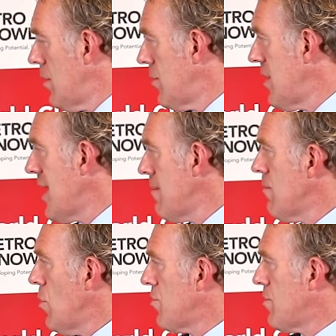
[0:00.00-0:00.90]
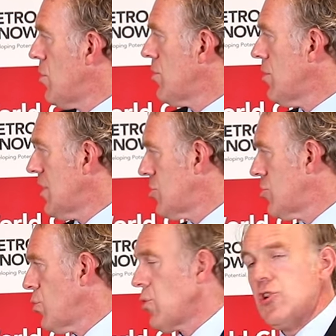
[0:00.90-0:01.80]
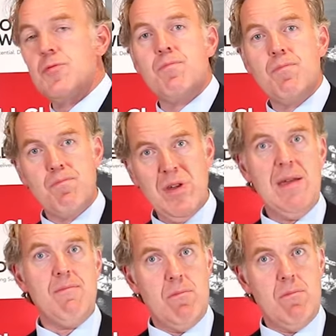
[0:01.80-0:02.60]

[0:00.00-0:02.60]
The name of the model is Torch Beam